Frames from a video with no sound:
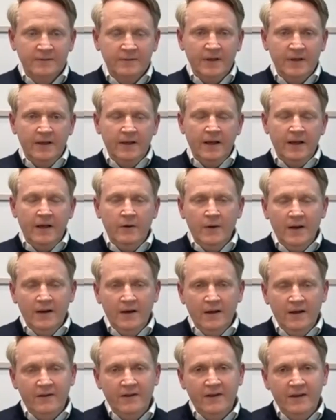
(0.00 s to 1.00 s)
And
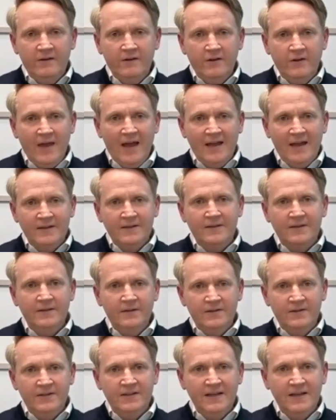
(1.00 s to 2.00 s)
I think that
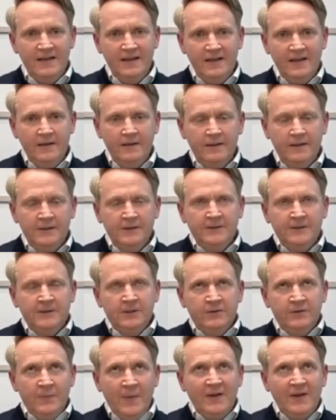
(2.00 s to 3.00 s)
had seen,
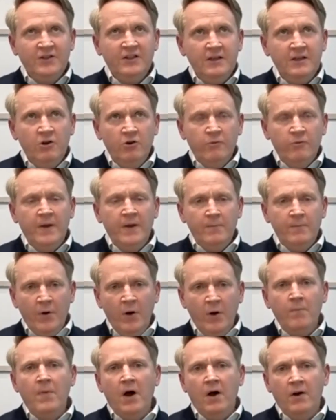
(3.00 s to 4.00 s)
especially European
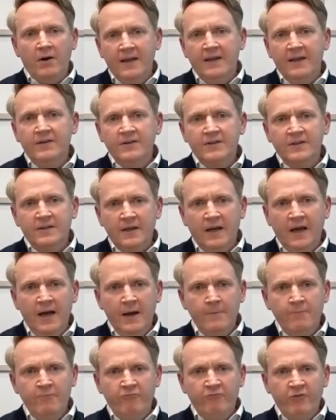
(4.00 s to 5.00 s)
bond markets,
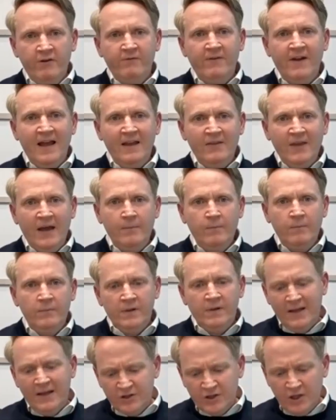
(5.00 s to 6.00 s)
reflect that,
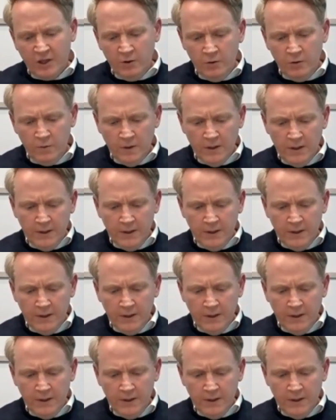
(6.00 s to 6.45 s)
less so